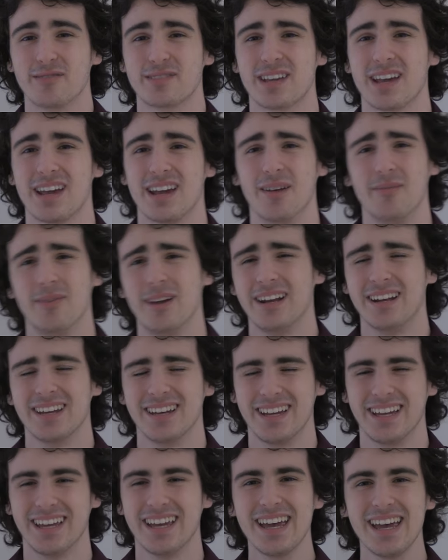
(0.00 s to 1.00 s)
day. I mean, uh,
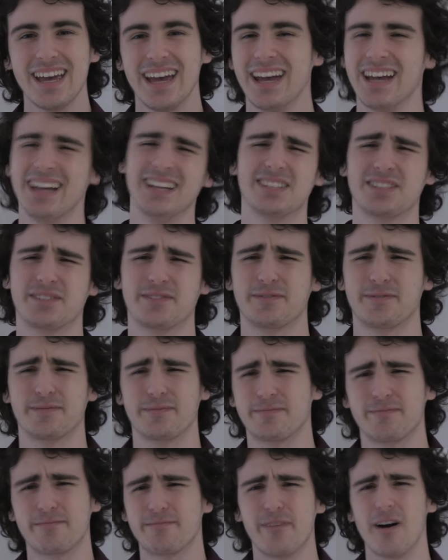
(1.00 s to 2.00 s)
it's
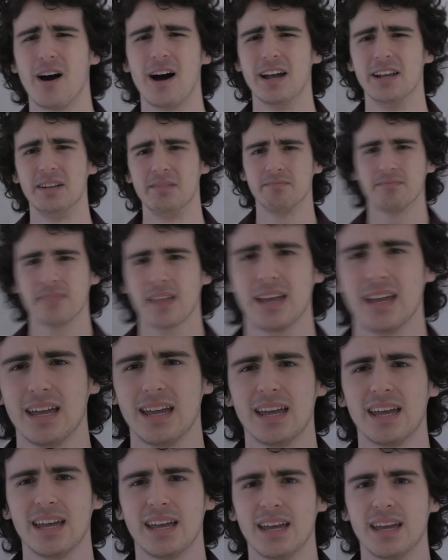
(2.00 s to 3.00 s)
fine.
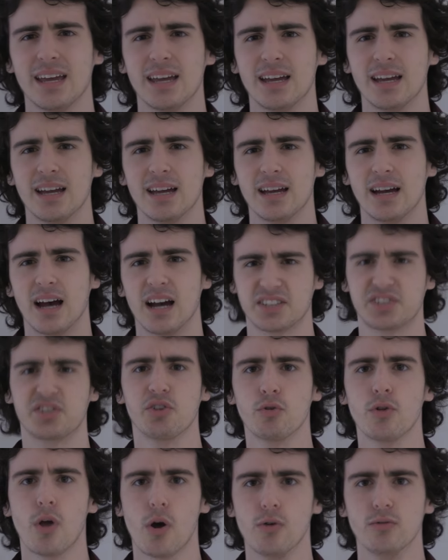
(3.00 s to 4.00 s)
I still
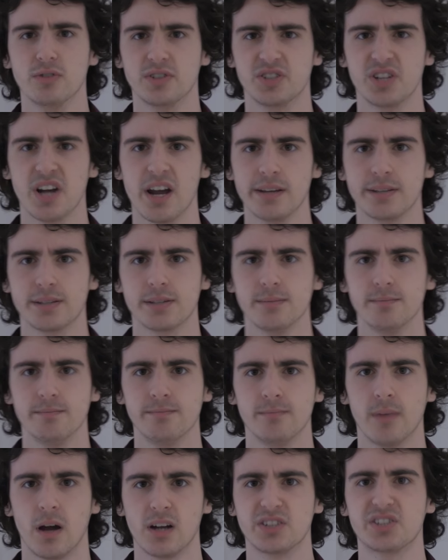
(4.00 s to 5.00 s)
know it was Jason.
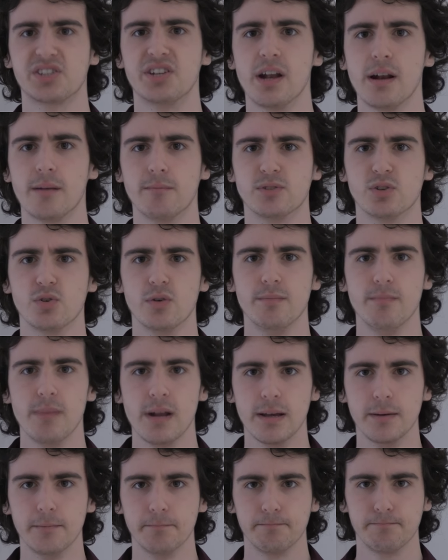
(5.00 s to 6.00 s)
I just need him to admit
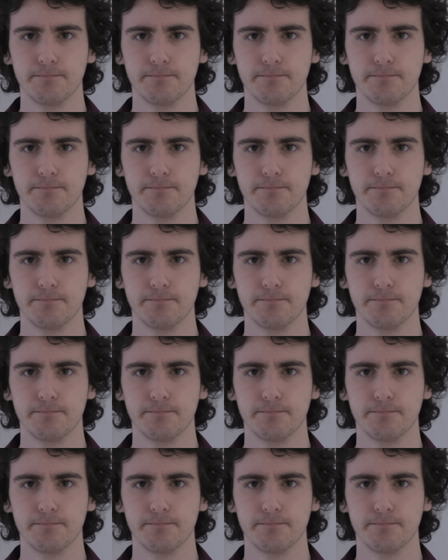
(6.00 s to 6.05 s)
it.